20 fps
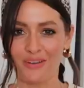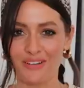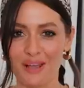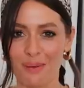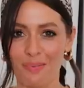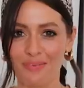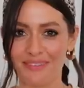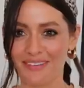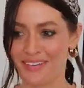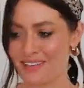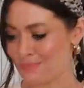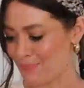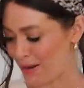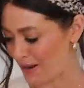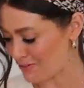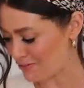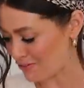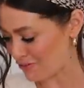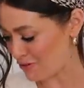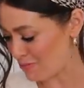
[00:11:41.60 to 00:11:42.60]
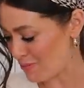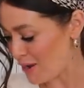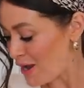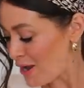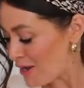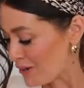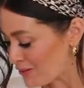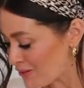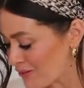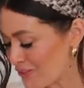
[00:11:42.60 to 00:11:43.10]
thought I'd come and sit in the bedroom
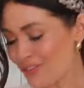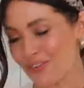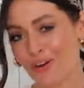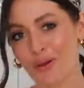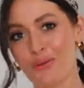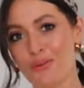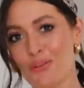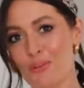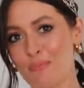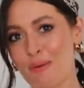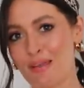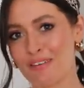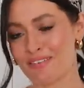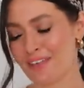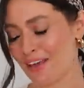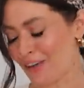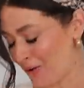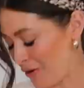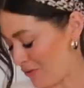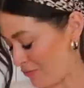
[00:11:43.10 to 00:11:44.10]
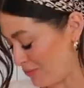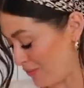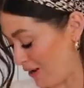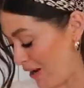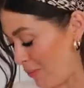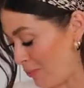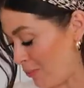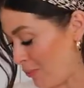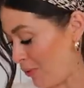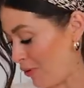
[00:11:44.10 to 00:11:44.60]
to show you the bits that I got from
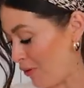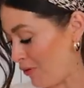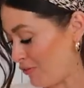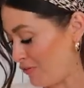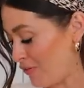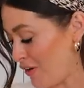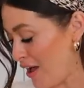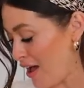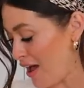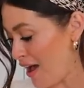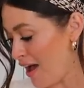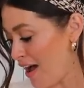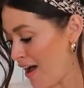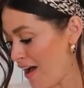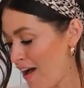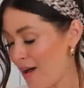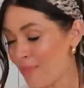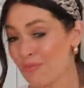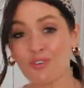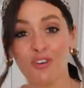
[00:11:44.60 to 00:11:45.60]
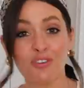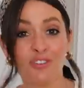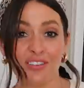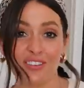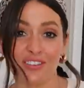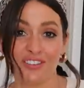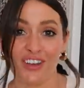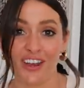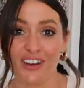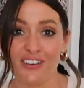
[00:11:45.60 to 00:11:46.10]
Gunwharf. Just as
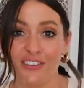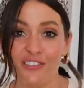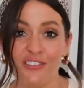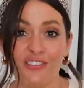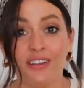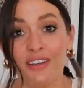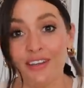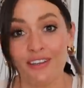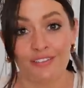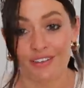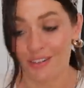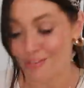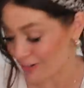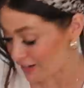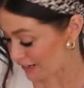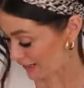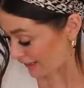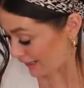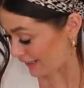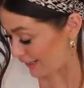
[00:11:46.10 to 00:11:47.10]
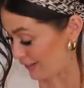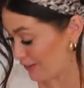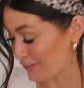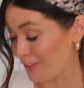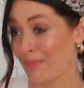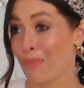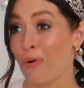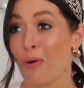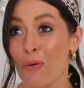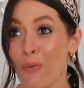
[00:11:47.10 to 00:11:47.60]
a change of scenery, really, because
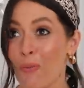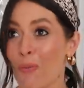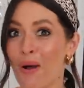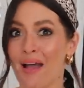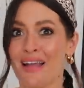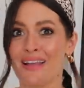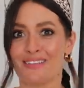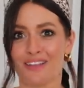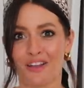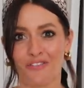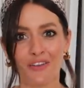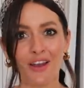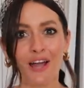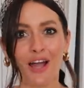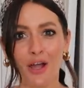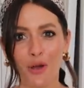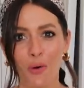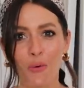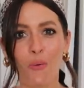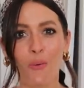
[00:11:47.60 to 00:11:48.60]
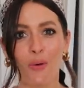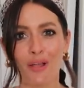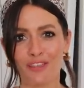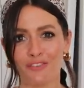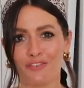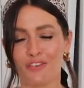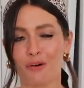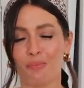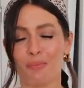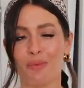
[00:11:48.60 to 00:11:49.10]
I feel like I
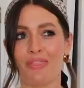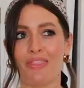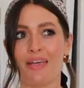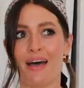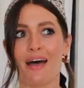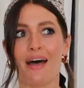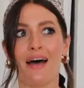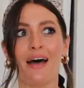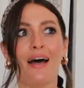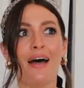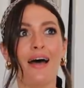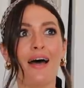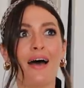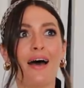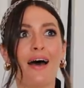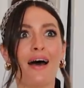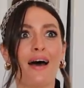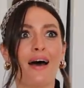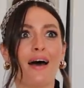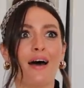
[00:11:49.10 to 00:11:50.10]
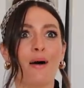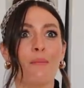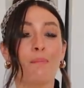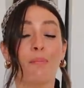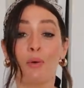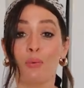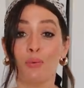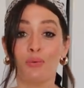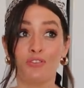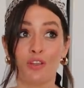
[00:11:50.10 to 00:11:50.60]
always film in there.
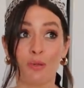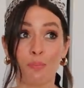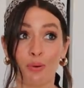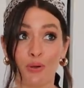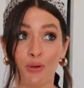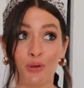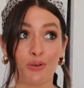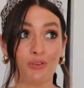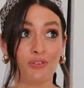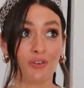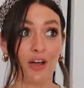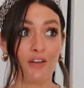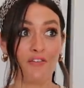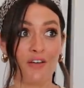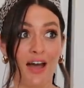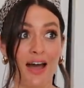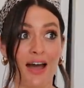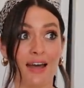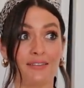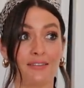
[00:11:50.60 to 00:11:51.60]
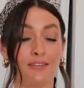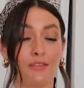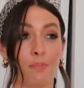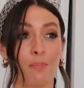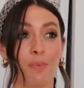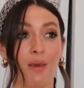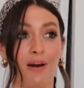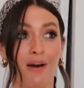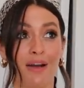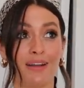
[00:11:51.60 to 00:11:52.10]
But also because I've had the
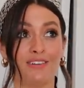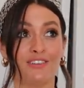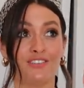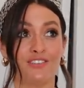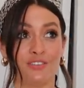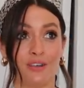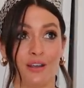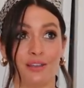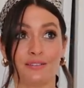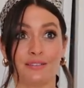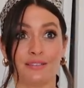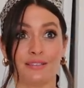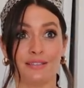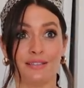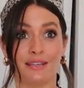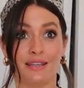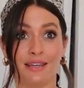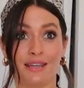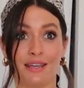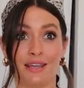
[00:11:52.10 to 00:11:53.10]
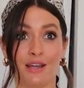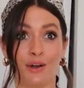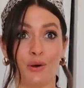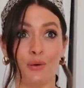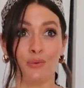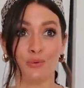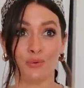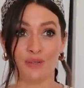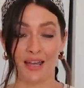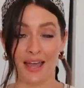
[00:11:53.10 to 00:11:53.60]
blind shut in here
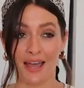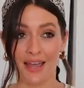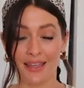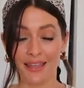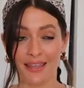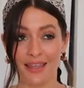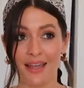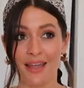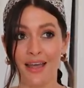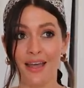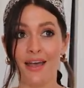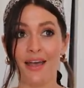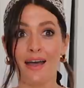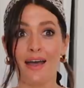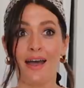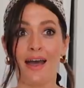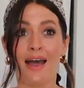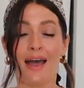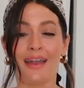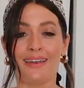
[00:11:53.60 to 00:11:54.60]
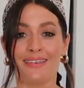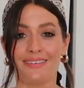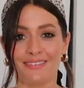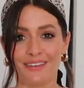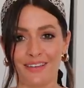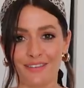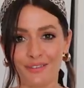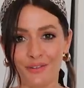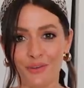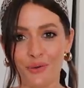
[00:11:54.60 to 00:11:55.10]
all day and it's
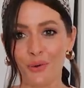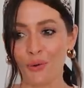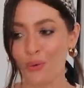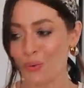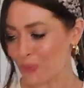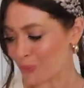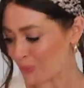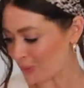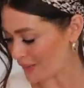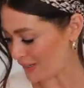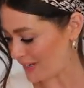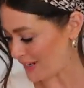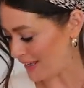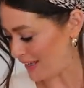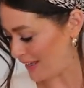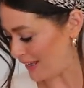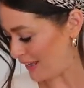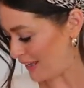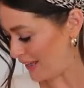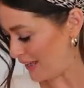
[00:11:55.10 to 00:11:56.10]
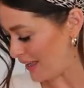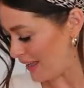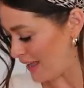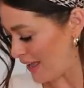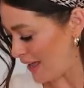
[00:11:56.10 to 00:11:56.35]
nice and cool in here.